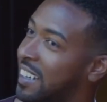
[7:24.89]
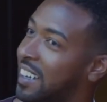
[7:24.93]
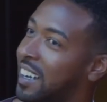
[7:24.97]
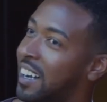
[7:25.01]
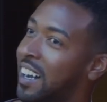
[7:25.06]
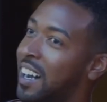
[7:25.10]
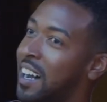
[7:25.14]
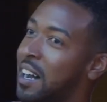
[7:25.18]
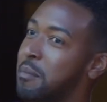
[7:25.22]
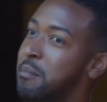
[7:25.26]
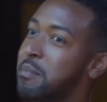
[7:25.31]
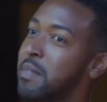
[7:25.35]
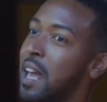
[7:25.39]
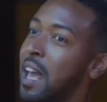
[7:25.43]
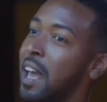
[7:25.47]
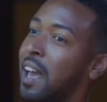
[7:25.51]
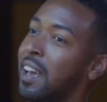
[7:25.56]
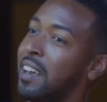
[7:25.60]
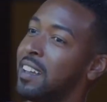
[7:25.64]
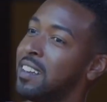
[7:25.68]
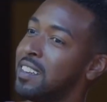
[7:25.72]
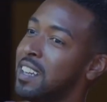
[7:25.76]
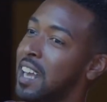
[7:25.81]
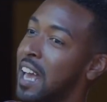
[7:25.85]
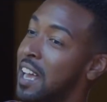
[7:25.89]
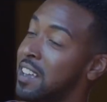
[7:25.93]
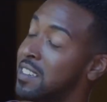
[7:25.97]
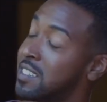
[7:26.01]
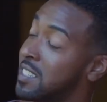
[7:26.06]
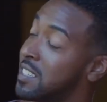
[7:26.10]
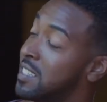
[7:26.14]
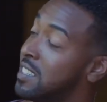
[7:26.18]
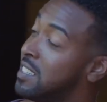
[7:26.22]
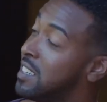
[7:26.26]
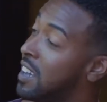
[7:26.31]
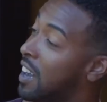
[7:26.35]
and as
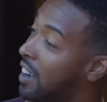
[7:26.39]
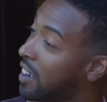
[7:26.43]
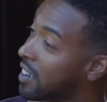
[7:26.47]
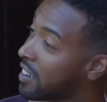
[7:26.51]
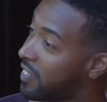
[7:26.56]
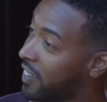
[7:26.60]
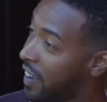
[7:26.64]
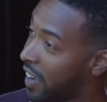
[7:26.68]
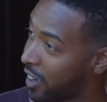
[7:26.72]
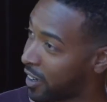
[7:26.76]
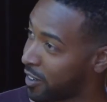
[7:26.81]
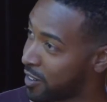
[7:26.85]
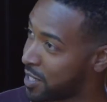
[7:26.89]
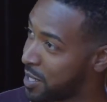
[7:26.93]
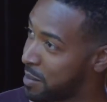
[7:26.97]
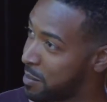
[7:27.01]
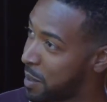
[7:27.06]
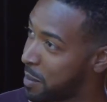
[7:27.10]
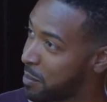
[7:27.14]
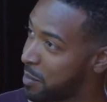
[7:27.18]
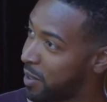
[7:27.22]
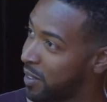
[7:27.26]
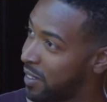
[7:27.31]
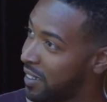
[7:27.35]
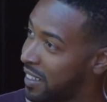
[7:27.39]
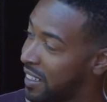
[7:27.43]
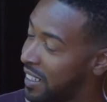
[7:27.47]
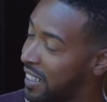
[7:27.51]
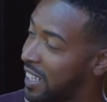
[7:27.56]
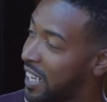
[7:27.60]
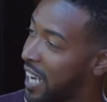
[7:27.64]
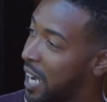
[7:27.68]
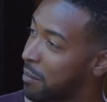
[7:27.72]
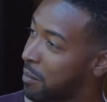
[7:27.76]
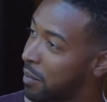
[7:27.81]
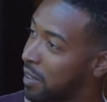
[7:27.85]
a young faculty member,
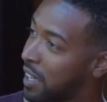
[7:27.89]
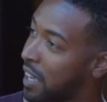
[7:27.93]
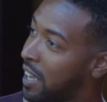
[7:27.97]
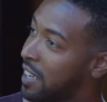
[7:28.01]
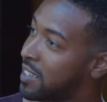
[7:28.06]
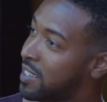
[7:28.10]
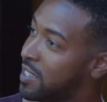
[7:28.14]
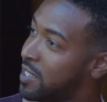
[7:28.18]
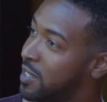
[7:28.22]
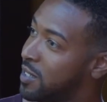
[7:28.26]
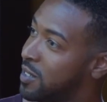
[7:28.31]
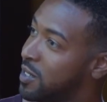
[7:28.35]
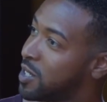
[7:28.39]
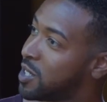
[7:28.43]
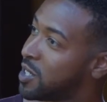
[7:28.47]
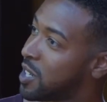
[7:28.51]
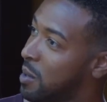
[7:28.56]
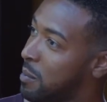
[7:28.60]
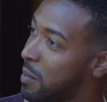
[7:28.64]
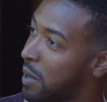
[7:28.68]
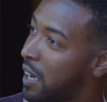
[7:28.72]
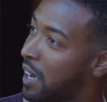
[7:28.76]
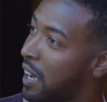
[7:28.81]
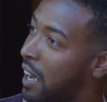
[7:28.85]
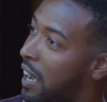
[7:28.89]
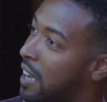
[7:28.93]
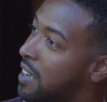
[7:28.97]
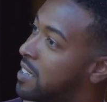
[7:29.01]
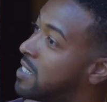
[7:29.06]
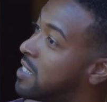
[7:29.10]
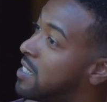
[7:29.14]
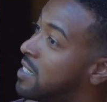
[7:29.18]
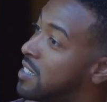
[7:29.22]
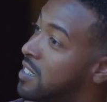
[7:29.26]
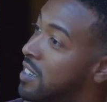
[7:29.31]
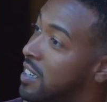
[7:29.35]
I'm glad to share my eyes
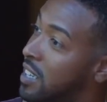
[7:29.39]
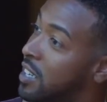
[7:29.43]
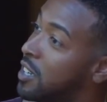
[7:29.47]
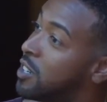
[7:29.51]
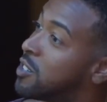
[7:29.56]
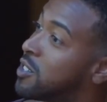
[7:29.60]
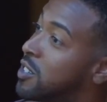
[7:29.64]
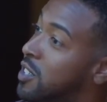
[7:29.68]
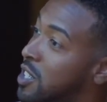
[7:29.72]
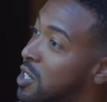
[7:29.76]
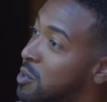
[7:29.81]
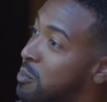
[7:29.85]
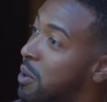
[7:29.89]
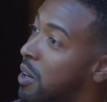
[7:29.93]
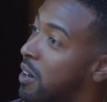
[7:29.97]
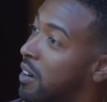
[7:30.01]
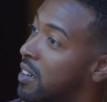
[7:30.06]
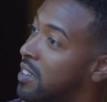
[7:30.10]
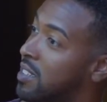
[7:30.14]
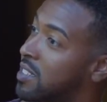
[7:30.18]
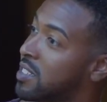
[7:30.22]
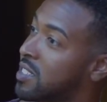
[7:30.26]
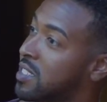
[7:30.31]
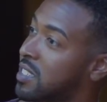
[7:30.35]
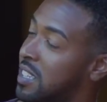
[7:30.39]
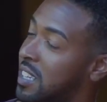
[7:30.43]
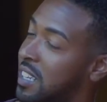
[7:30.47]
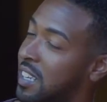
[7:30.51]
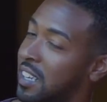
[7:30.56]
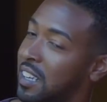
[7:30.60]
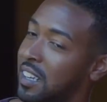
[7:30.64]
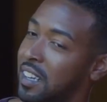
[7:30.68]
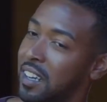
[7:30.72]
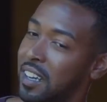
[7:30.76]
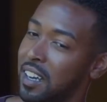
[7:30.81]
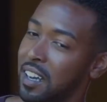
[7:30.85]
and ears and experience
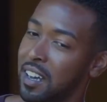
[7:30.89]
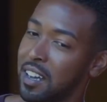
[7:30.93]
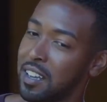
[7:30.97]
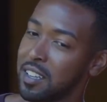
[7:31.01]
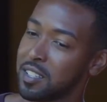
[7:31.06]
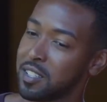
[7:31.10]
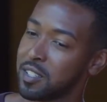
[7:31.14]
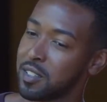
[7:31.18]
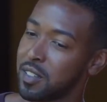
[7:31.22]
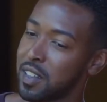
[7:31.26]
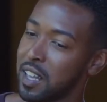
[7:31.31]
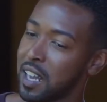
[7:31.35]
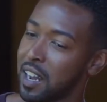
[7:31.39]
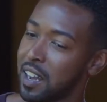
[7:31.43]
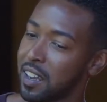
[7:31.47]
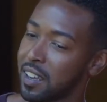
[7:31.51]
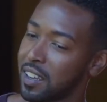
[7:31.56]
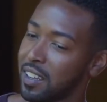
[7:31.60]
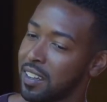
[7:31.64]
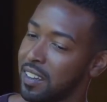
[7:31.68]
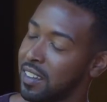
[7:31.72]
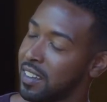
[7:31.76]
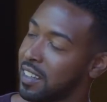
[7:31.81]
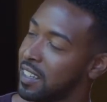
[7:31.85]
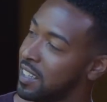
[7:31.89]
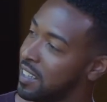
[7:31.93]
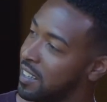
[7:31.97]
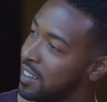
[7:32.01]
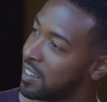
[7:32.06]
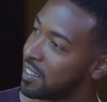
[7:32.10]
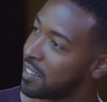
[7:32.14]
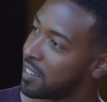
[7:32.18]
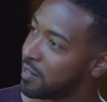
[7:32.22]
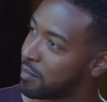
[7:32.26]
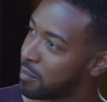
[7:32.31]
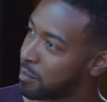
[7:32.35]
so that I can lead the